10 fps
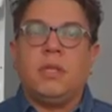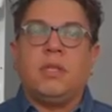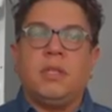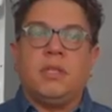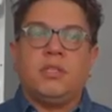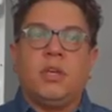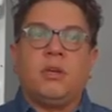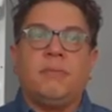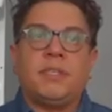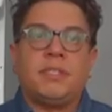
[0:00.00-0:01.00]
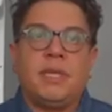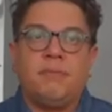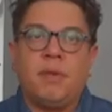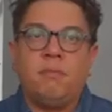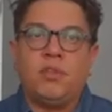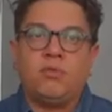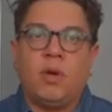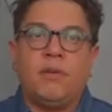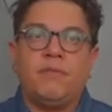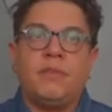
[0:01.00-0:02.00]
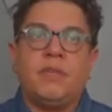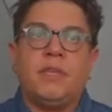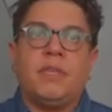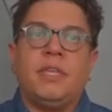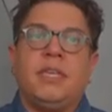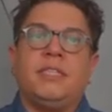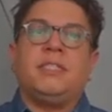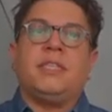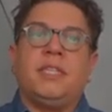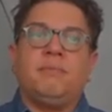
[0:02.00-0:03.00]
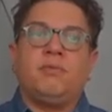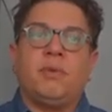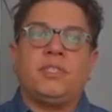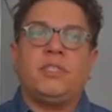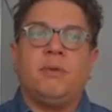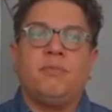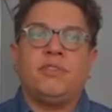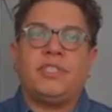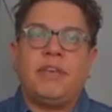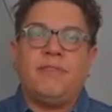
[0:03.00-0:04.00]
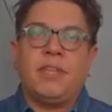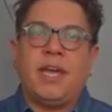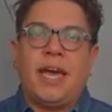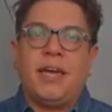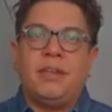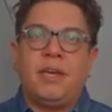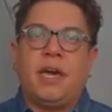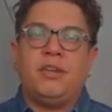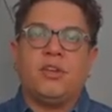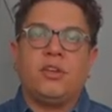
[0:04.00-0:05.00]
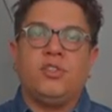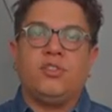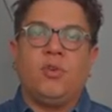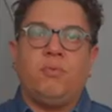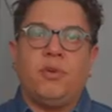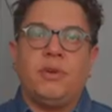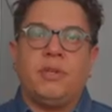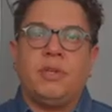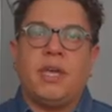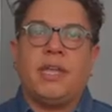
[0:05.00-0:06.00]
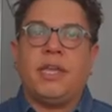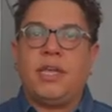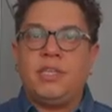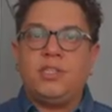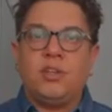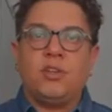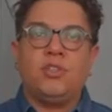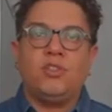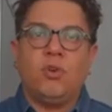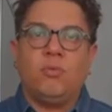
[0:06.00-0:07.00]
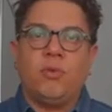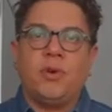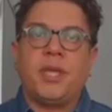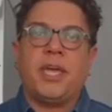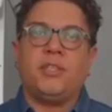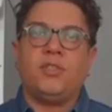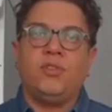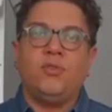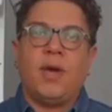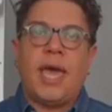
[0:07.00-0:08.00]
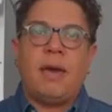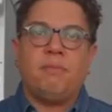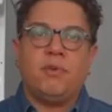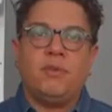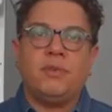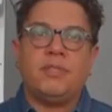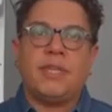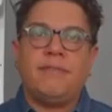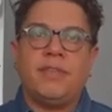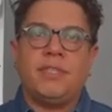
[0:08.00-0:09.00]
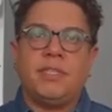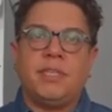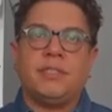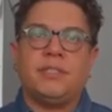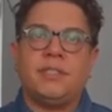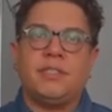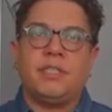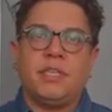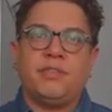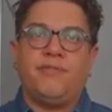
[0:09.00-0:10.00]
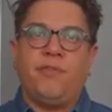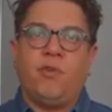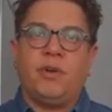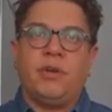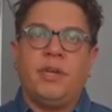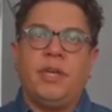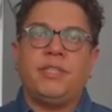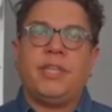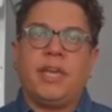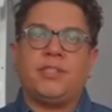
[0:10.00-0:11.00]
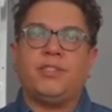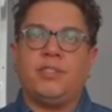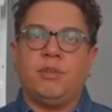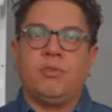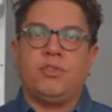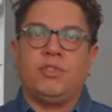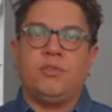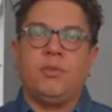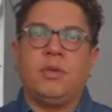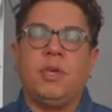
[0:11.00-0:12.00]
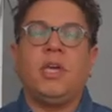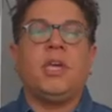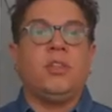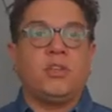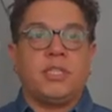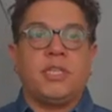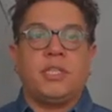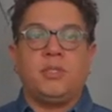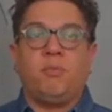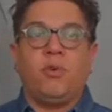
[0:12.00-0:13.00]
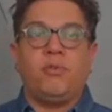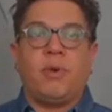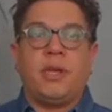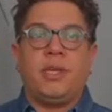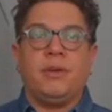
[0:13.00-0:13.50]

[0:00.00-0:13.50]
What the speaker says: Let's talk about step number 12. Is the dip switch number 7 on your control board? And is your control board a 2 Apple 7664-02? It looks like this board right here.